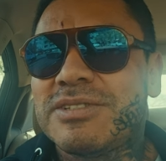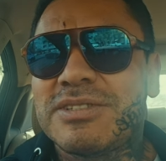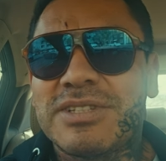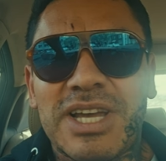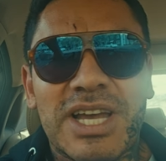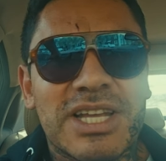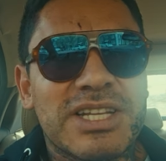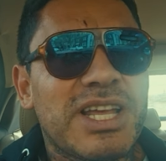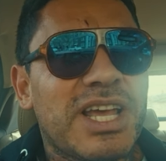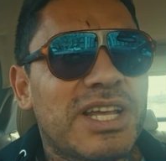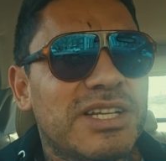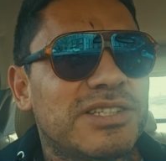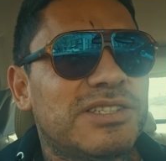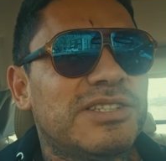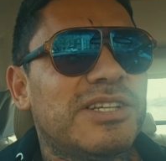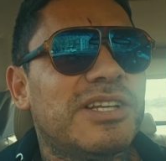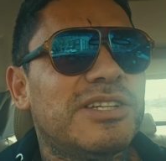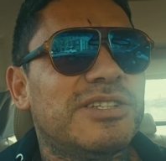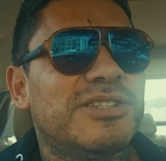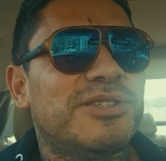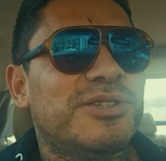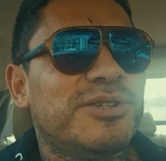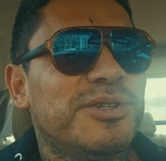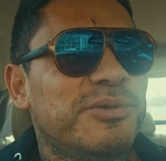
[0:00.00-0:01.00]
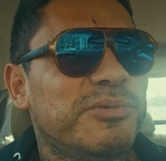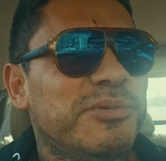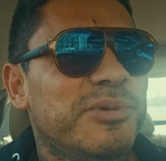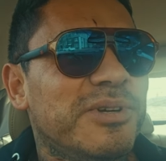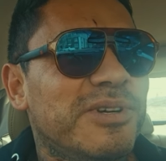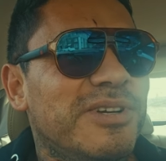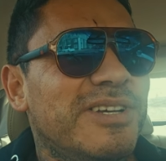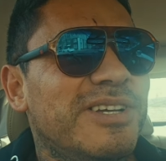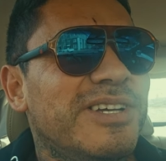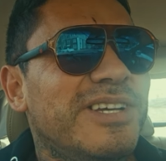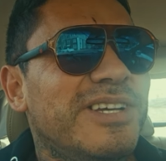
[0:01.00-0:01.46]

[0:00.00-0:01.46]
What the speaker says: God has a sense of humor.